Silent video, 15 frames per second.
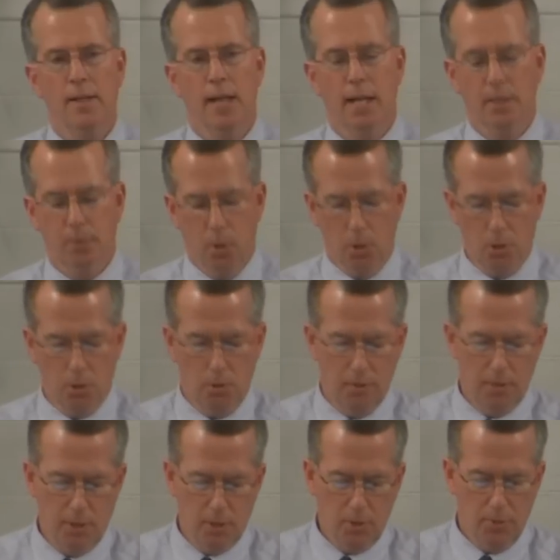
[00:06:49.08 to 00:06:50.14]
And of course, we've
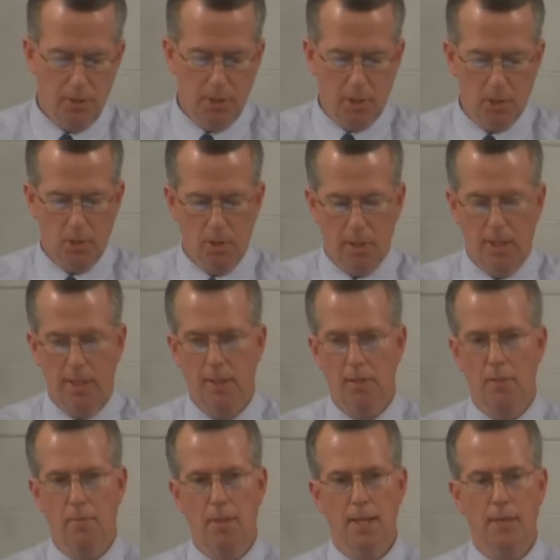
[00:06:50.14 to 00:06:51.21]
just finished looking at
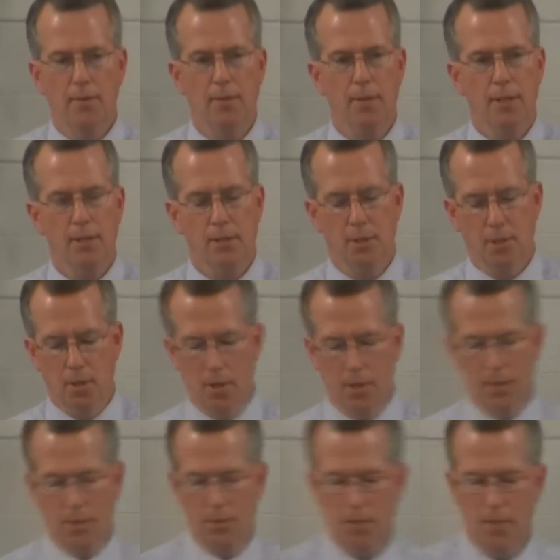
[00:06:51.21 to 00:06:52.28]
the many things that
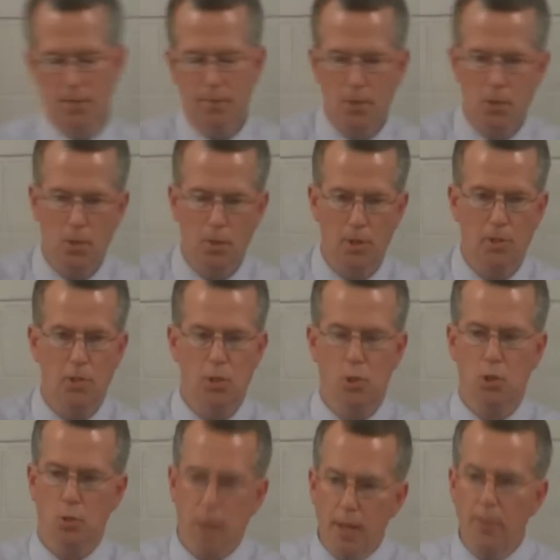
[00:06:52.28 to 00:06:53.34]
God has given to us to
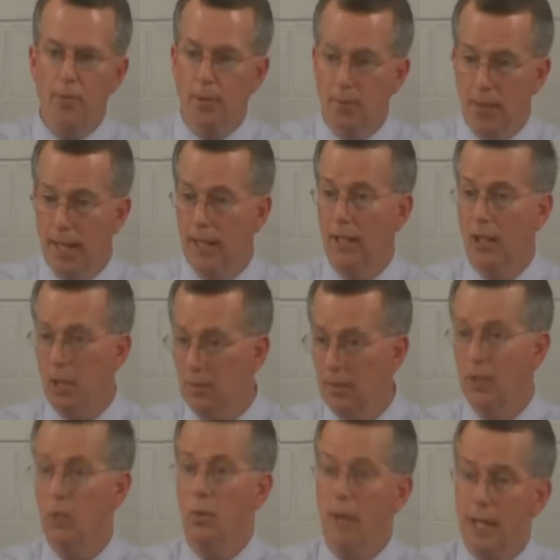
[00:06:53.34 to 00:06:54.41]
strengthen that love
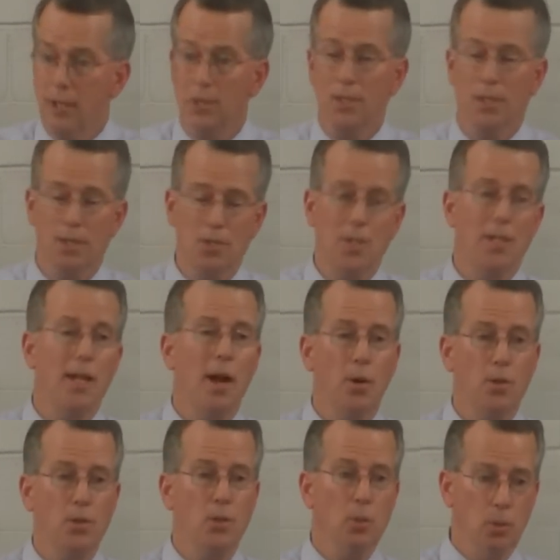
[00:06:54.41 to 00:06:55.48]
and grace that is in
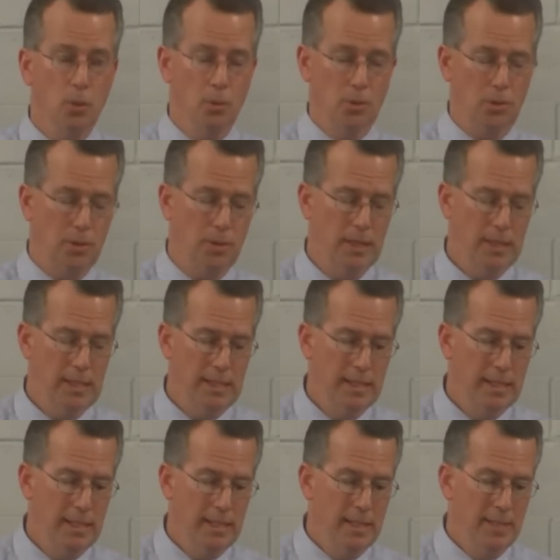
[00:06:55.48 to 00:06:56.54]
our souls.
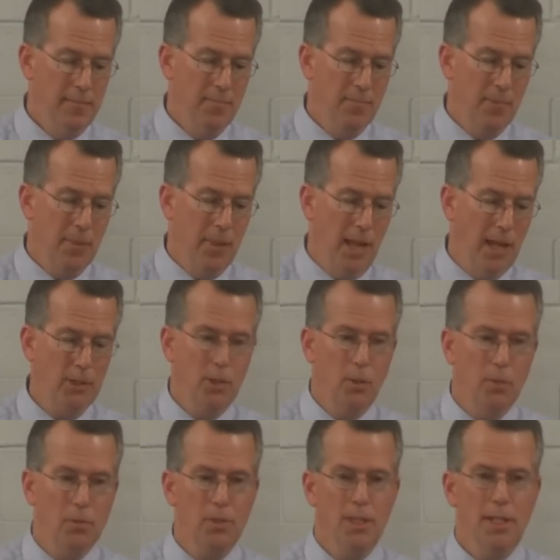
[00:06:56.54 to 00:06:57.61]
Actually,
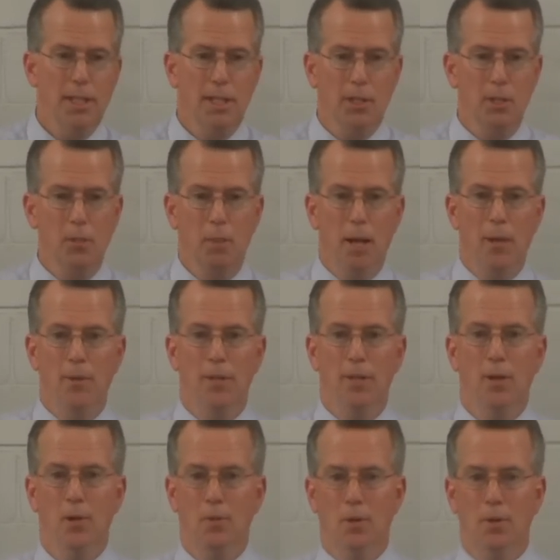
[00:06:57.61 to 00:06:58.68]
we've seen it expounded
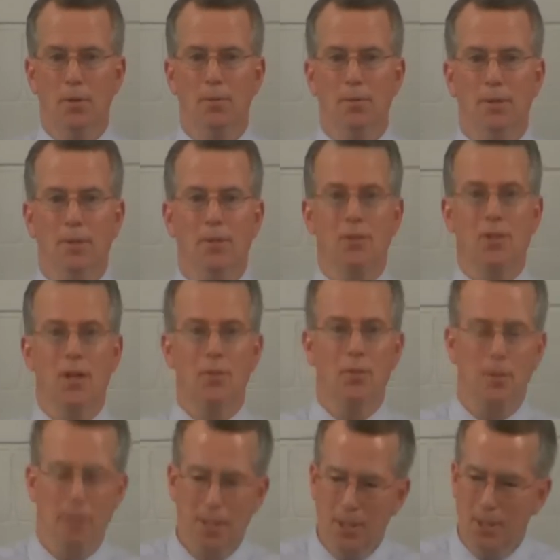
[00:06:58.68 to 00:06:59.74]
over you know,
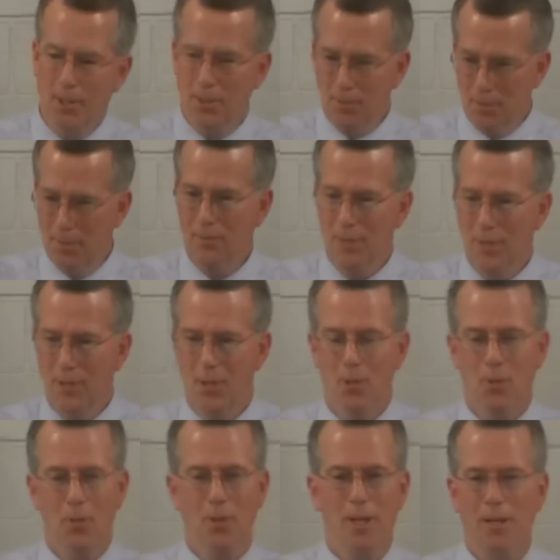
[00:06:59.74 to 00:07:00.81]
several years at
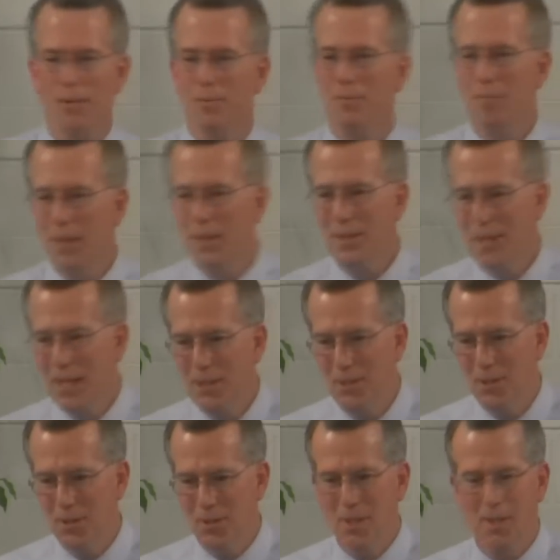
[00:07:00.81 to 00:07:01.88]
52 uh,
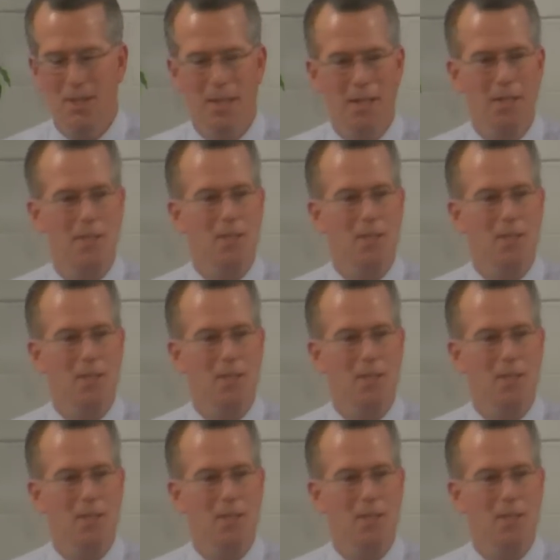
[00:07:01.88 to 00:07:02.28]
meditations at, at, a